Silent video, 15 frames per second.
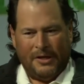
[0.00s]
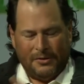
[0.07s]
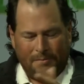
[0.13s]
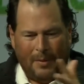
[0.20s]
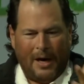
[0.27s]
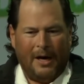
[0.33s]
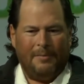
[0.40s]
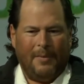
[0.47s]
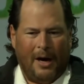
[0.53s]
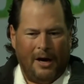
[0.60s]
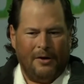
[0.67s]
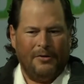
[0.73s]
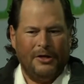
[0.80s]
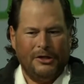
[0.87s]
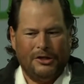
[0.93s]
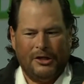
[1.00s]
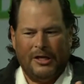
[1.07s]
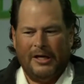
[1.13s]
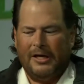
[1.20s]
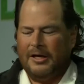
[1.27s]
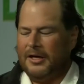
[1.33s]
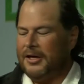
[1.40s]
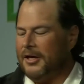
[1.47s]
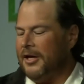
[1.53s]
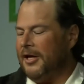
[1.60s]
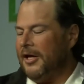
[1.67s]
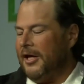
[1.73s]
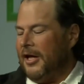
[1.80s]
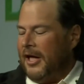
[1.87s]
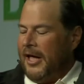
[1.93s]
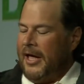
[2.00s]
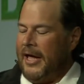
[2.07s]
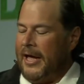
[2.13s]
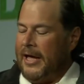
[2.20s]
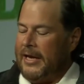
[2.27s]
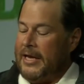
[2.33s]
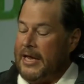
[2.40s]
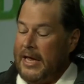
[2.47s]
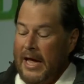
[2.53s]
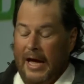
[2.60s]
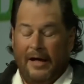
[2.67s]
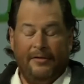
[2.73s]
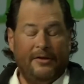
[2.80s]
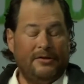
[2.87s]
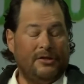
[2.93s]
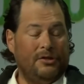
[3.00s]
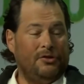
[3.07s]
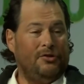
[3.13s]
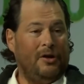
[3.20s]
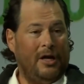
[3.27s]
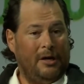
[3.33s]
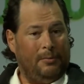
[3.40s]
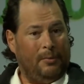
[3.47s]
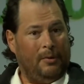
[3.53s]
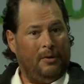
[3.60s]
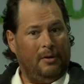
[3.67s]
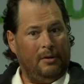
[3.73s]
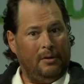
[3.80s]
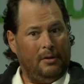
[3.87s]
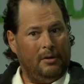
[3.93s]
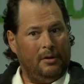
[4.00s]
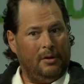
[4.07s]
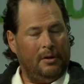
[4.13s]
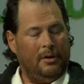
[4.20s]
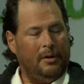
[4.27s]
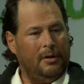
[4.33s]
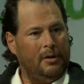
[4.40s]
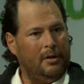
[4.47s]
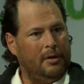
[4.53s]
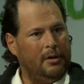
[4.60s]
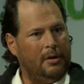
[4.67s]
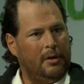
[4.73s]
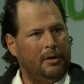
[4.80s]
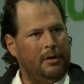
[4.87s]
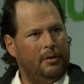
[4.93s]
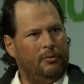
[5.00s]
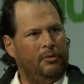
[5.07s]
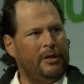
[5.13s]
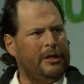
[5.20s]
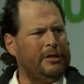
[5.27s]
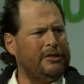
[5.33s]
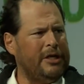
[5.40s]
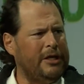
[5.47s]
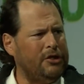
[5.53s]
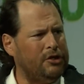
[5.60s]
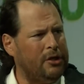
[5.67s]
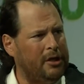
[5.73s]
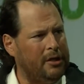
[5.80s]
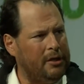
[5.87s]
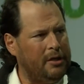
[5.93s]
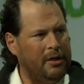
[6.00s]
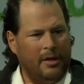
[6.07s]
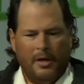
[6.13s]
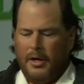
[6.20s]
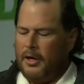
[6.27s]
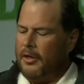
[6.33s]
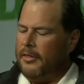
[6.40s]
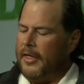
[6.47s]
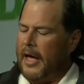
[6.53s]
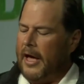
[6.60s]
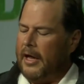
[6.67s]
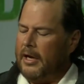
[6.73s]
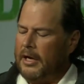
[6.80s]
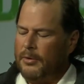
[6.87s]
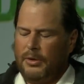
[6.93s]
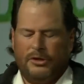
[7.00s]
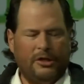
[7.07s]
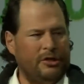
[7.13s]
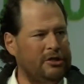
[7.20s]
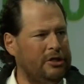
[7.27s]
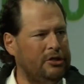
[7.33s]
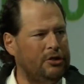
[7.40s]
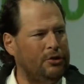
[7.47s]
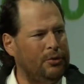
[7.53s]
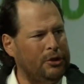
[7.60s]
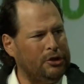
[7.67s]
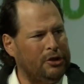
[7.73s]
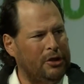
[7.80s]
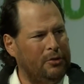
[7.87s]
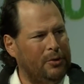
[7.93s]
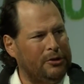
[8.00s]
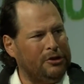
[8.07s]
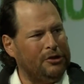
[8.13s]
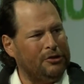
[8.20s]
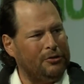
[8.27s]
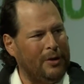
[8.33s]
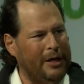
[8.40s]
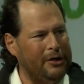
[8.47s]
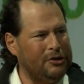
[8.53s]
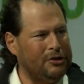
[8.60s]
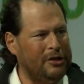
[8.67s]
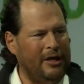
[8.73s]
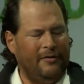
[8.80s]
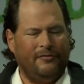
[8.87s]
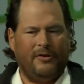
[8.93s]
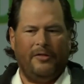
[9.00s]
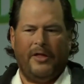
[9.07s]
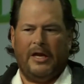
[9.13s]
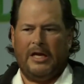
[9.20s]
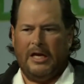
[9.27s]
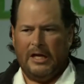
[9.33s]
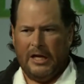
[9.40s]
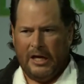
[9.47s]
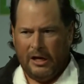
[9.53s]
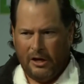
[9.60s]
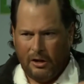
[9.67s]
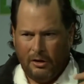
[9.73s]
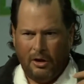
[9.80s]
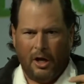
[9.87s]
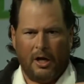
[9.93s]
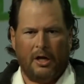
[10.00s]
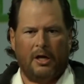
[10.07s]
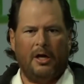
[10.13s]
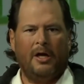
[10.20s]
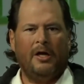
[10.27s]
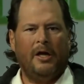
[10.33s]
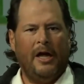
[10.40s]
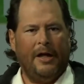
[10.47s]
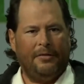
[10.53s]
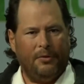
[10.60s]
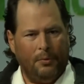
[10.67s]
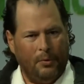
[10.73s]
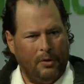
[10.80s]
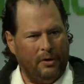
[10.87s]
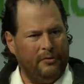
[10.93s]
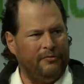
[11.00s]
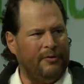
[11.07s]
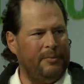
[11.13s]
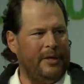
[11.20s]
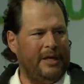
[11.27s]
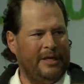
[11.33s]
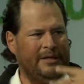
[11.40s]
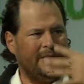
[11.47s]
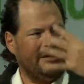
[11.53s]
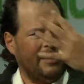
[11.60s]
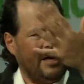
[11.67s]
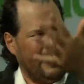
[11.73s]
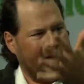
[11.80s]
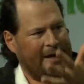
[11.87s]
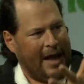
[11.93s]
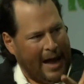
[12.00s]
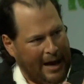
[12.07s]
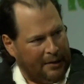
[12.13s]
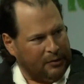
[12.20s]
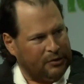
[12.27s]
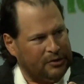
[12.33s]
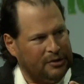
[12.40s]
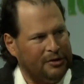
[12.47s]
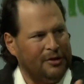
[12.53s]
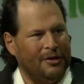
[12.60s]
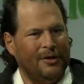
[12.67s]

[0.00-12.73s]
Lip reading: his Maharishi, and he had this incredible realization that it was his intuition was his greatest gift, and that he needed to look at the world from the inside out.